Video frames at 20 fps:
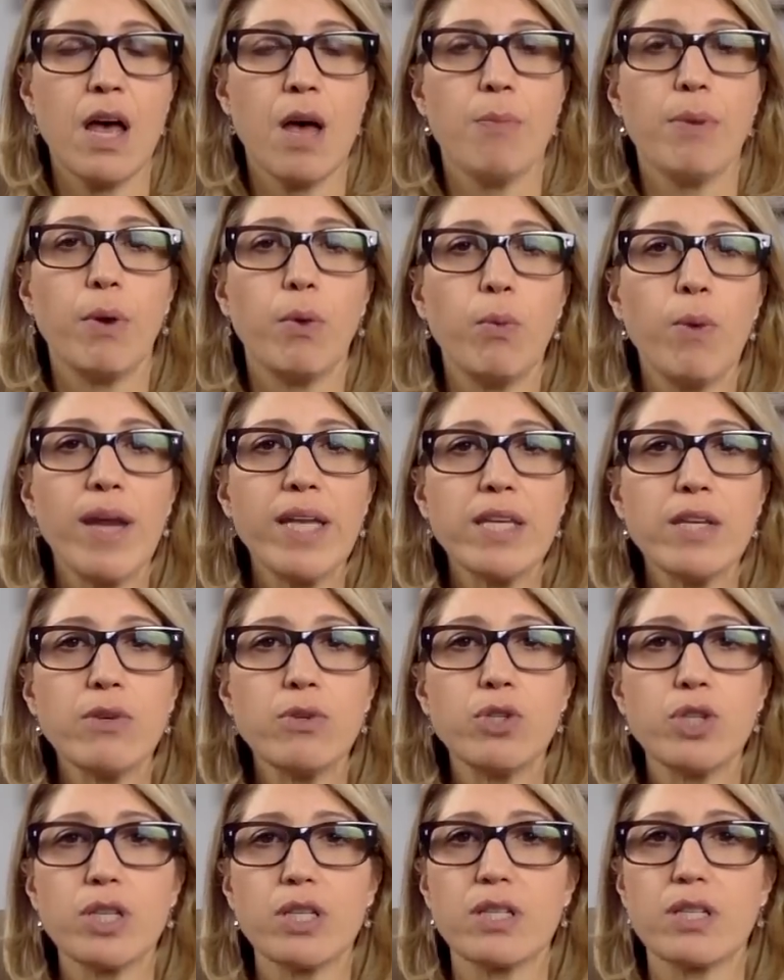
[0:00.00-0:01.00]
But when you
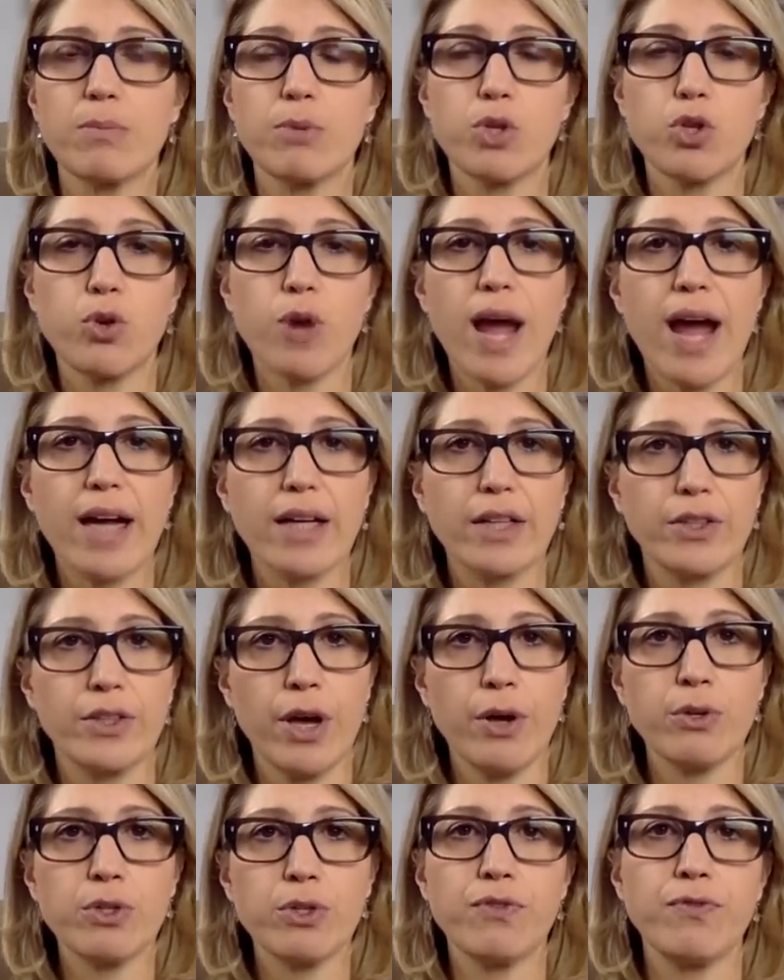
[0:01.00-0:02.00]
just subtract
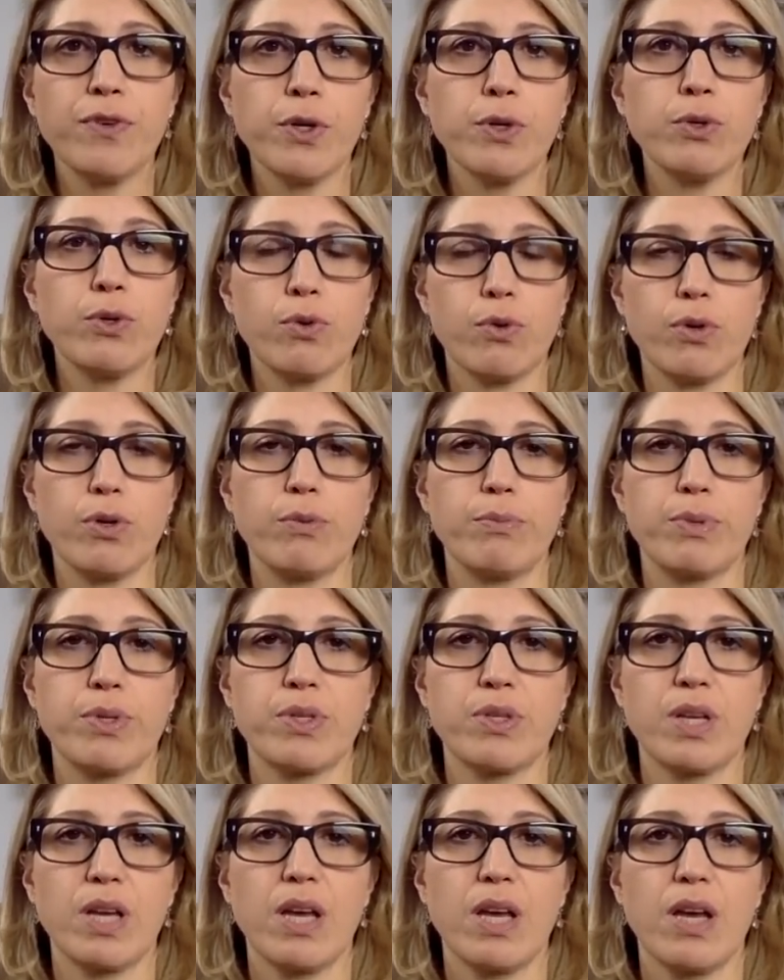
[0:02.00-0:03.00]
those food
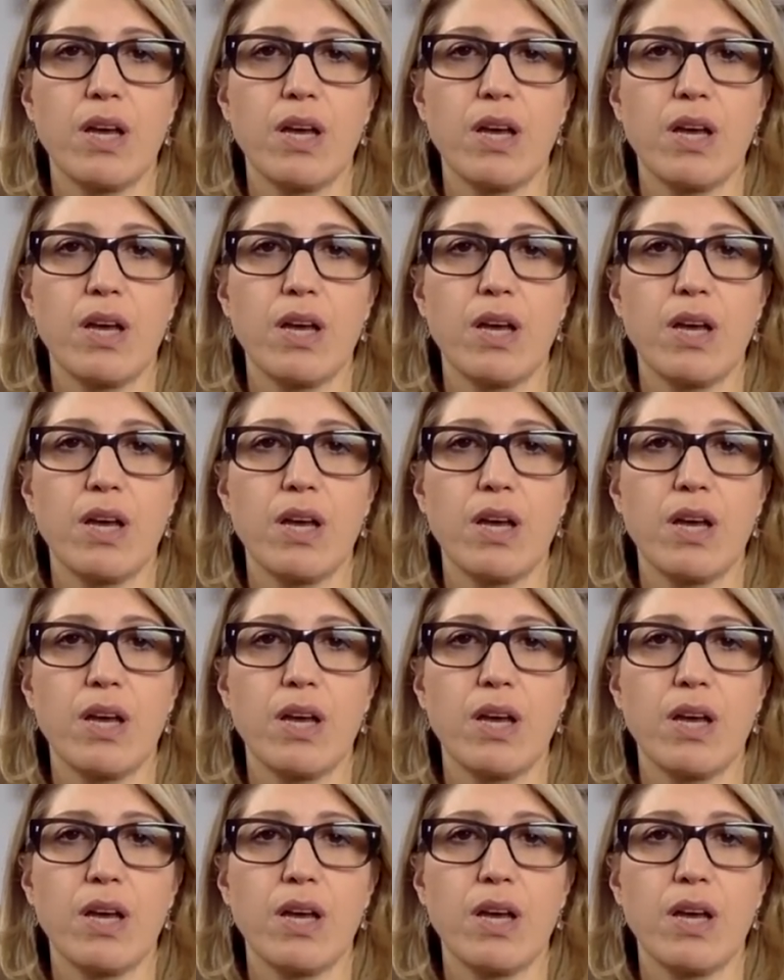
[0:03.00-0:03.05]
groups,